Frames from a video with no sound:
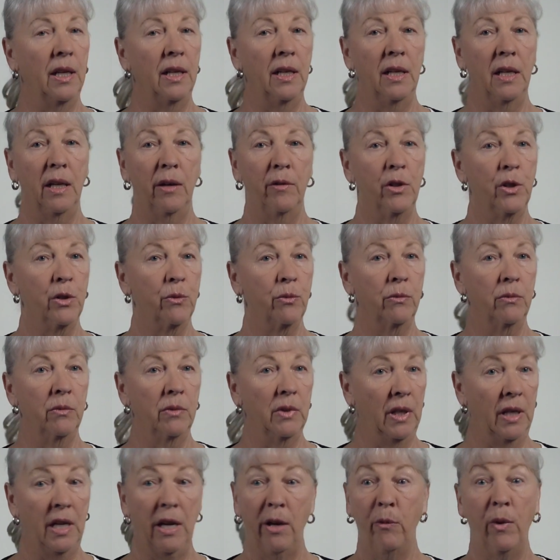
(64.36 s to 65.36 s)
and, I was,
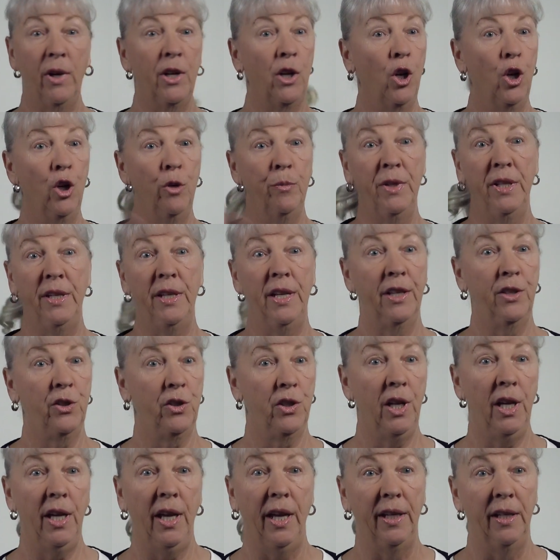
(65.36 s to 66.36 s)
and I went home the next
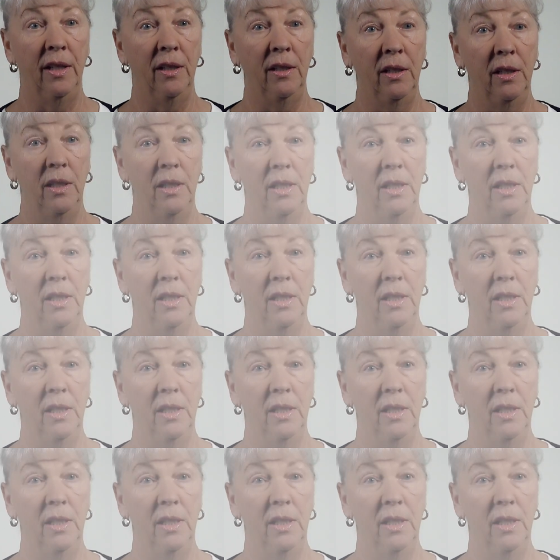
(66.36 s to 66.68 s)
day.